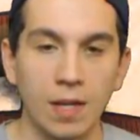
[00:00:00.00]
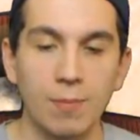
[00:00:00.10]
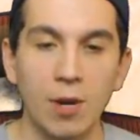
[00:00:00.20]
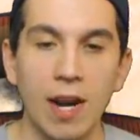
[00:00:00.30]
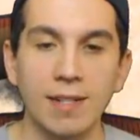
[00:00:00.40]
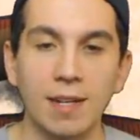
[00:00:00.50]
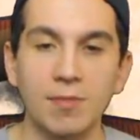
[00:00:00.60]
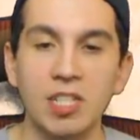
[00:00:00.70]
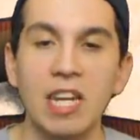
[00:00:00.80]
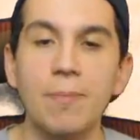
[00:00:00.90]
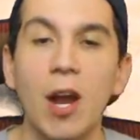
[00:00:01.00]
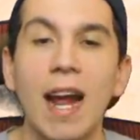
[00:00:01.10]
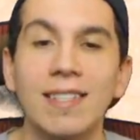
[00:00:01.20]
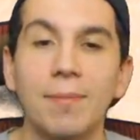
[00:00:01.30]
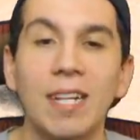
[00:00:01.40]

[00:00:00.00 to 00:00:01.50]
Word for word: Keep your hands up, just keep your hands up.